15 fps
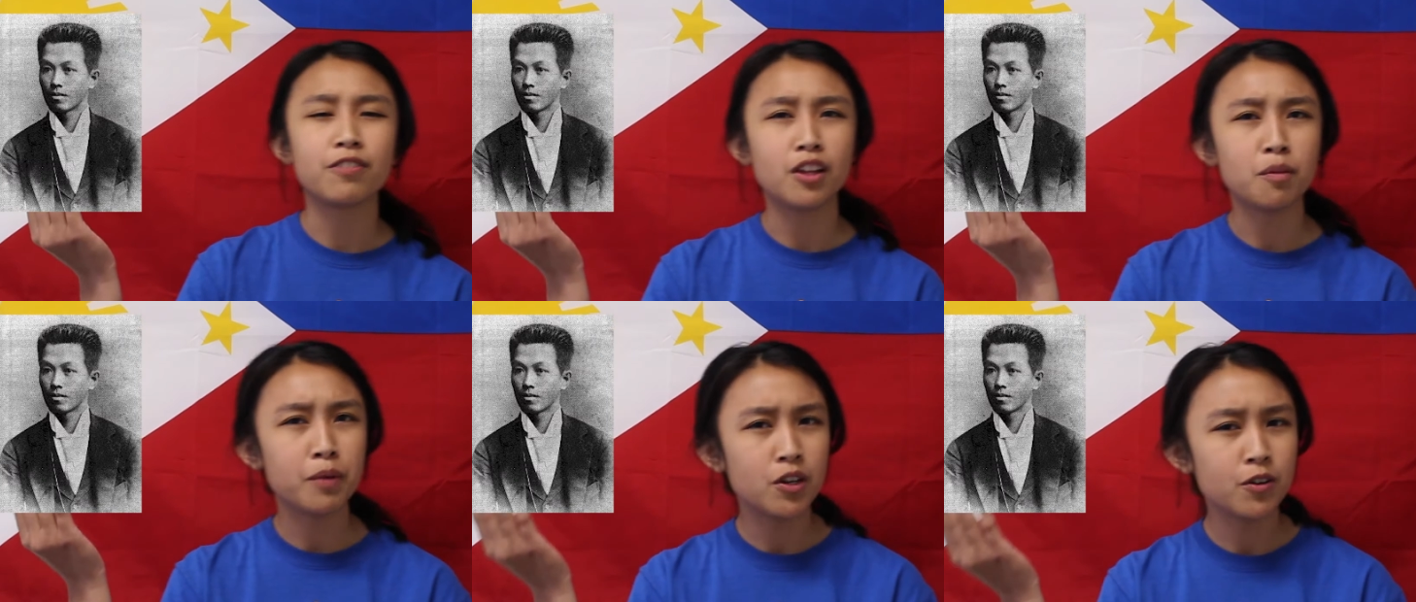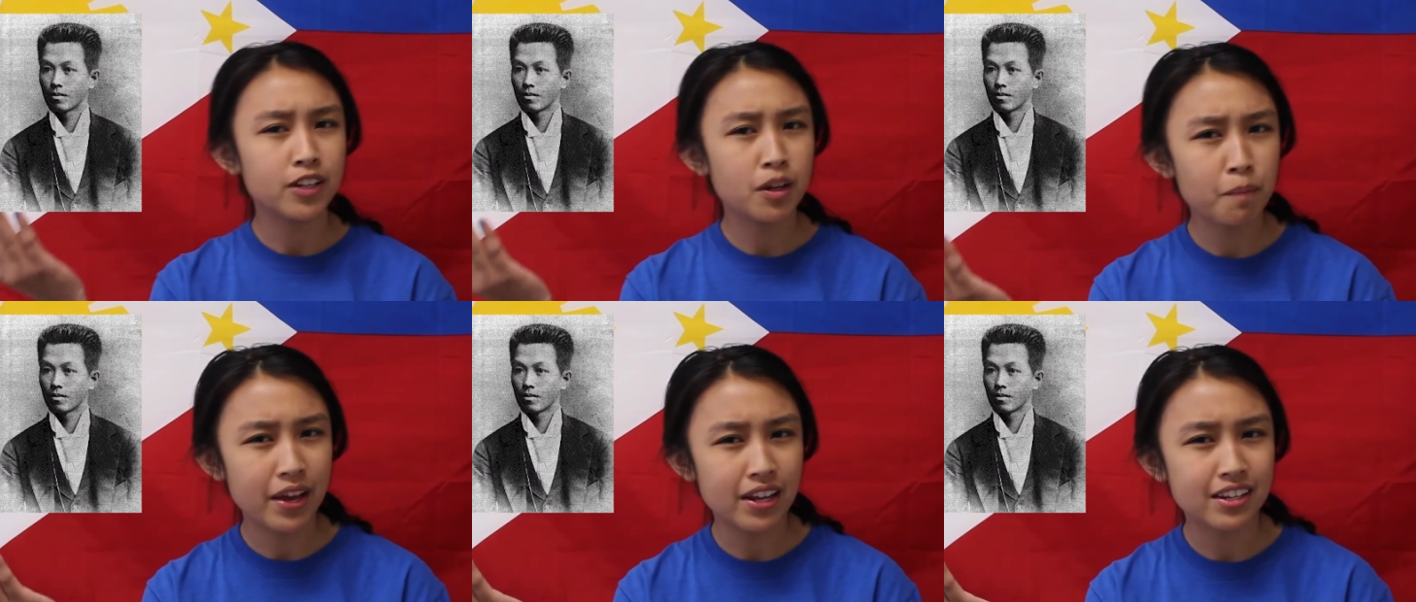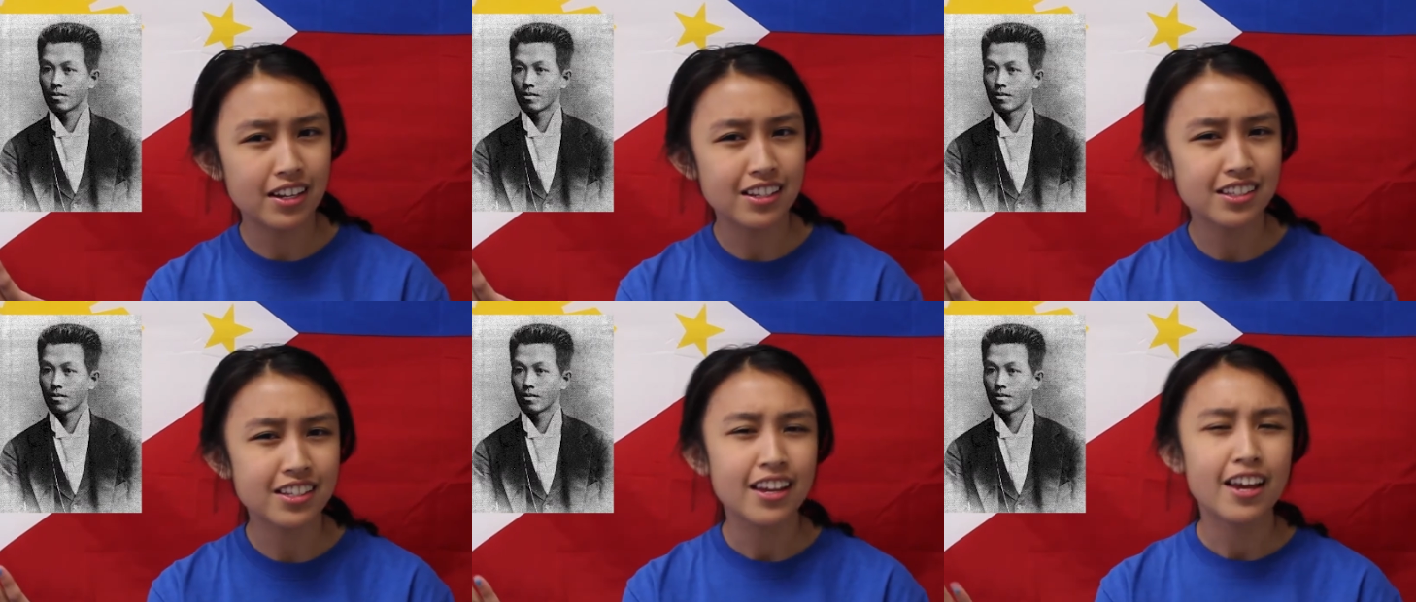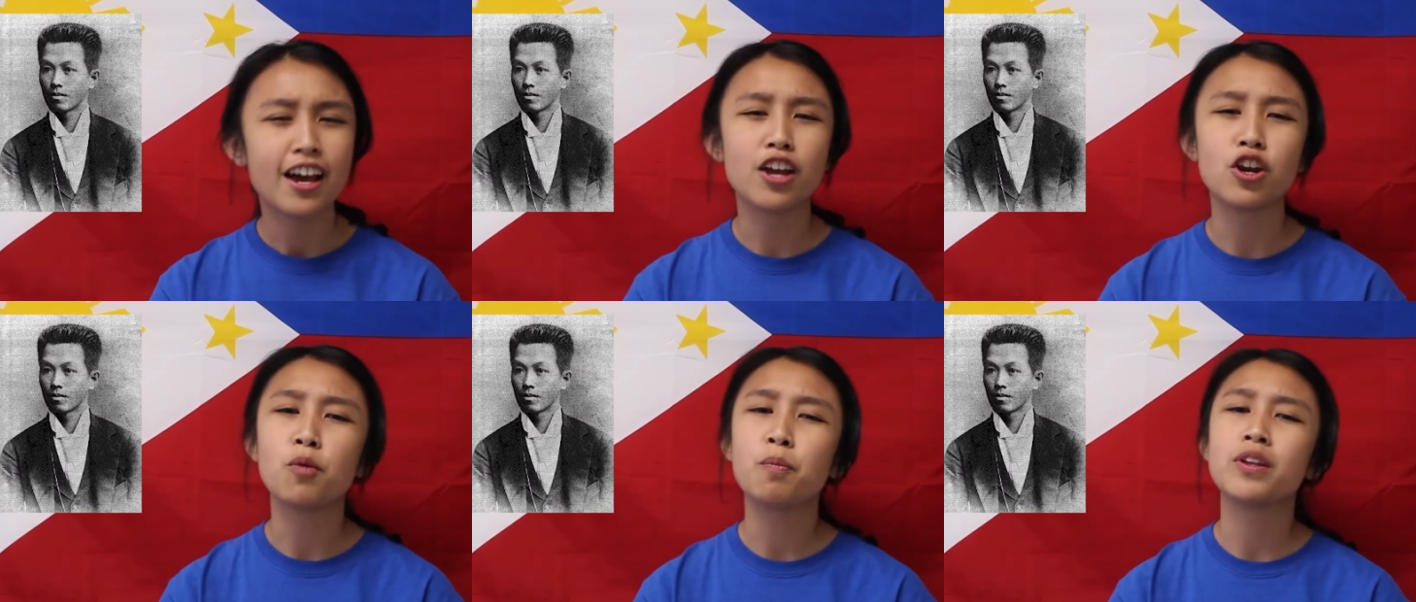Speaker 1: Filipino independence and
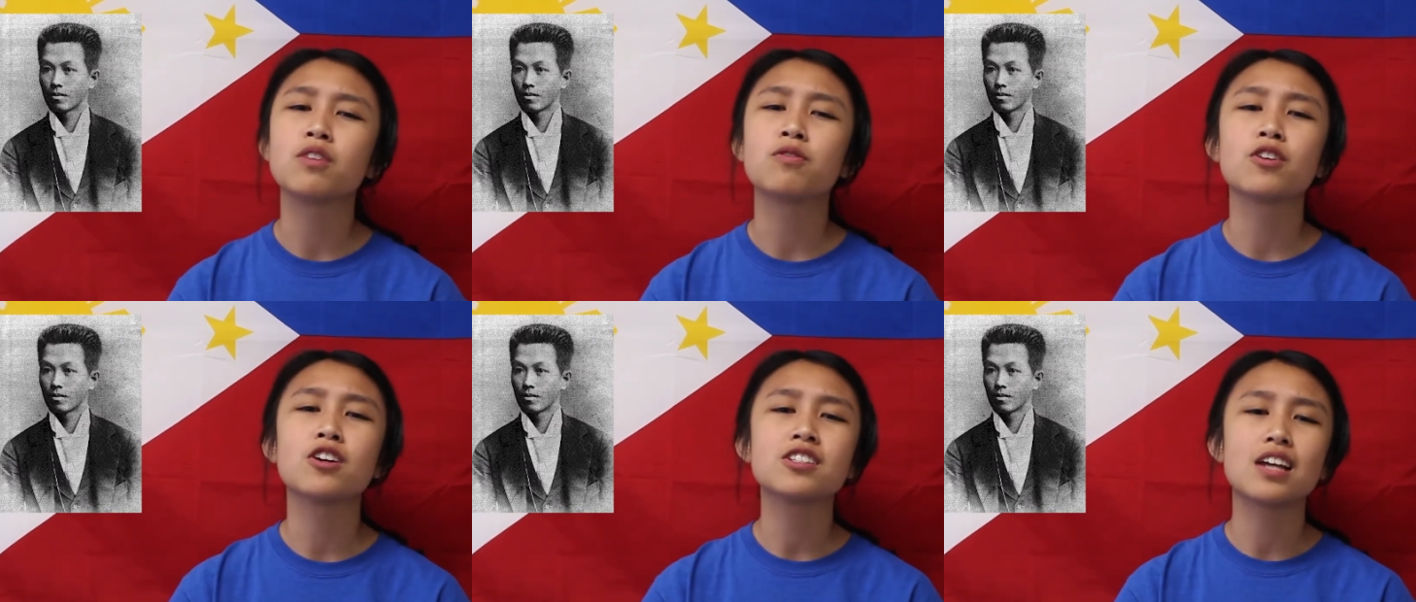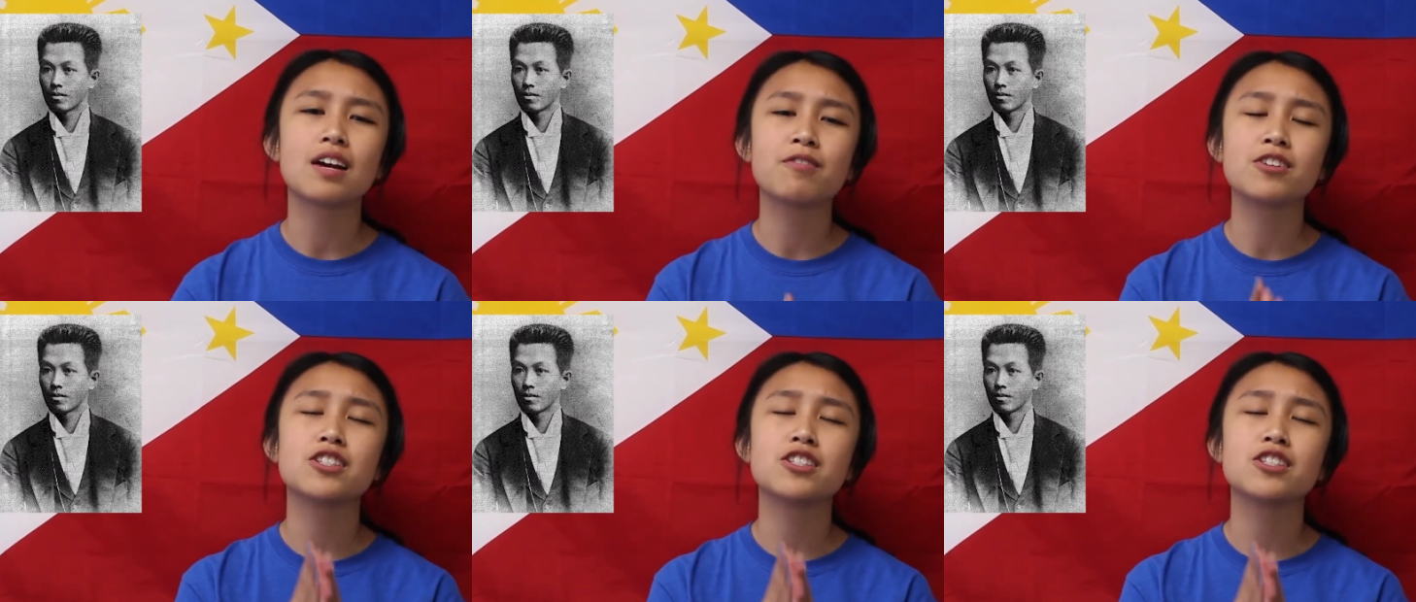opened the first ever